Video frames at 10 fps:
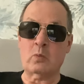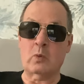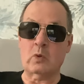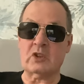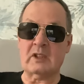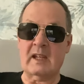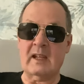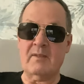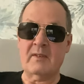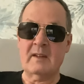War
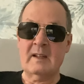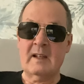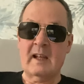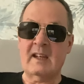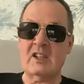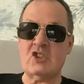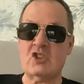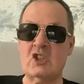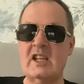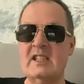Steve, and it's
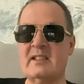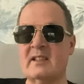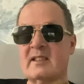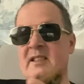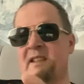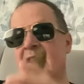Jesus